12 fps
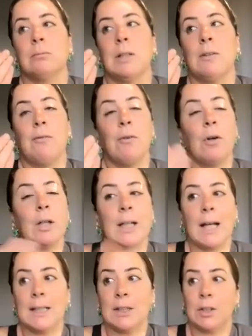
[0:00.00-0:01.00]
a
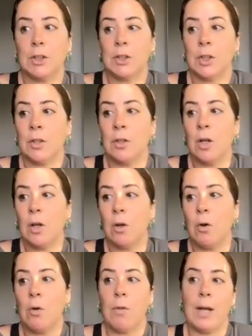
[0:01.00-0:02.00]
forecaster should
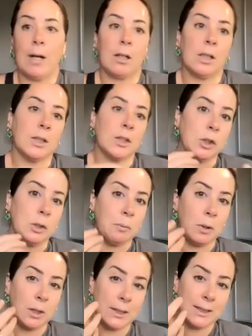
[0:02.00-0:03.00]
know that our
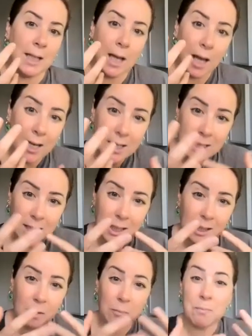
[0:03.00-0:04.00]
consumer is
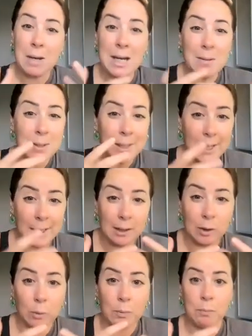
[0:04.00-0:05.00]
tending, maybe getting a
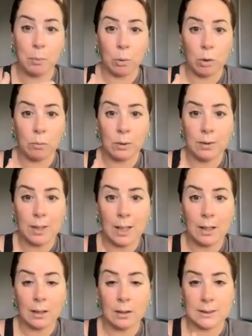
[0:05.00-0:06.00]
little bit bored with
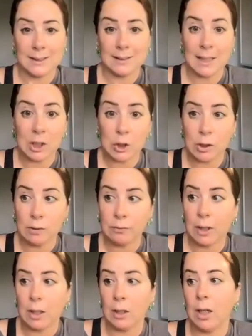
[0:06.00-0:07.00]
that selection of
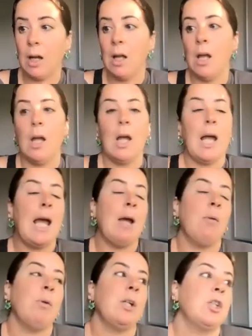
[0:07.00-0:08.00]
color,
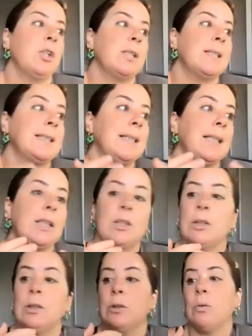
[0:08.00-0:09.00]
and we should seek
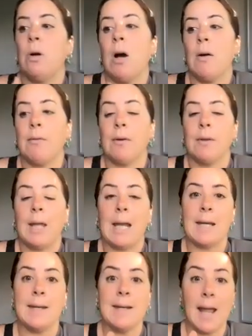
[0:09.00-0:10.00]
to offer that
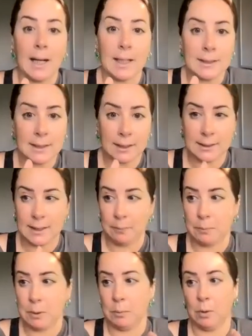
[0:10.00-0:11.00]
next
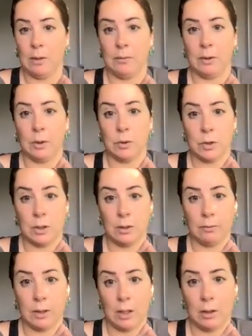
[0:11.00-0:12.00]
acceptable evolution
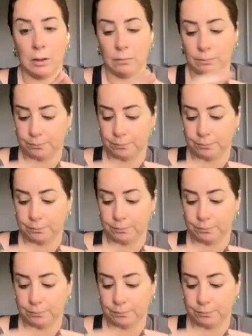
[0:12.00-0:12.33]
of color.